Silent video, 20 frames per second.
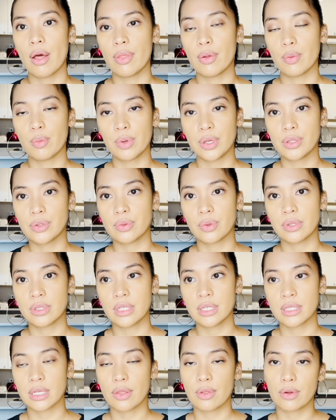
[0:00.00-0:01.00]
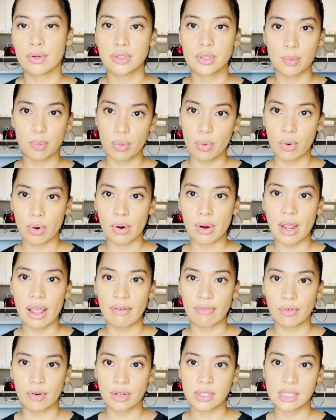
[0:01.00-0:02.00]
resources, other support
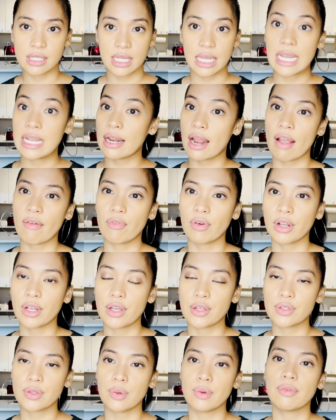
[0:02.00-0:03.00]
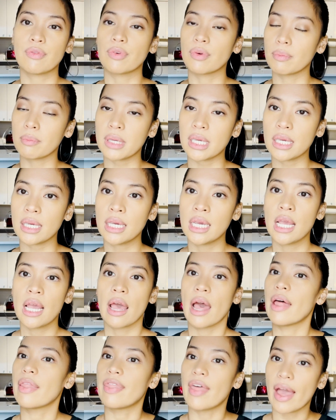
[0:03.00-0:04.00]
efforts in Africa. So for me,
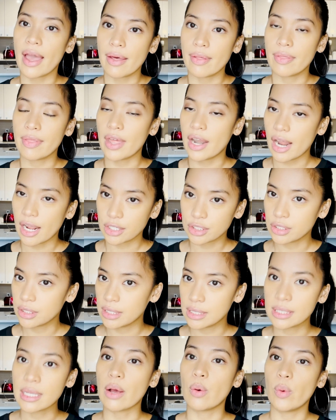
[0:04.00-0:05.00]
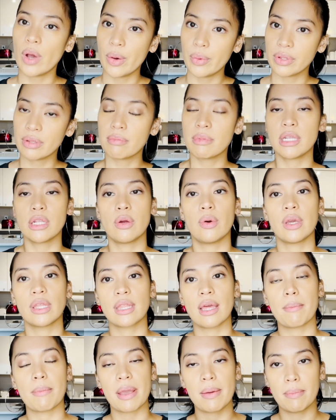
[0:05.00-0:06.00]
that actually sat well with me, knowing
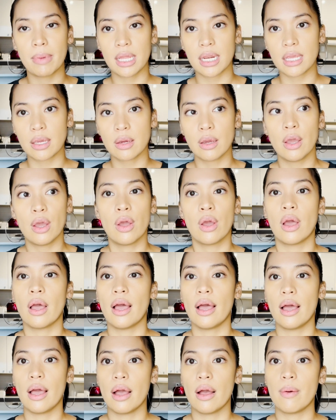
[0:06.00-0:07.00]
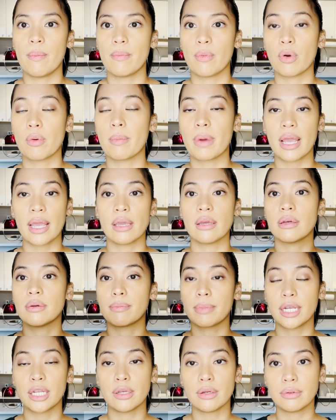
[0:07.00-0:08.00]
that my money or my
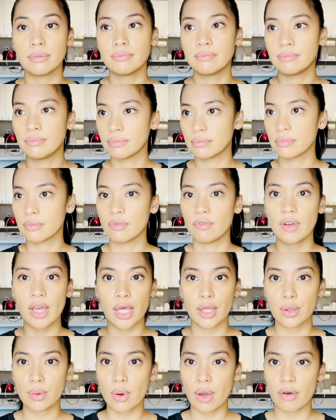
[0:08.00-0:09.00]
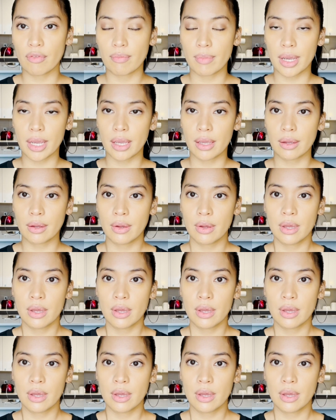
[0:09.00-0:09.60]
value of my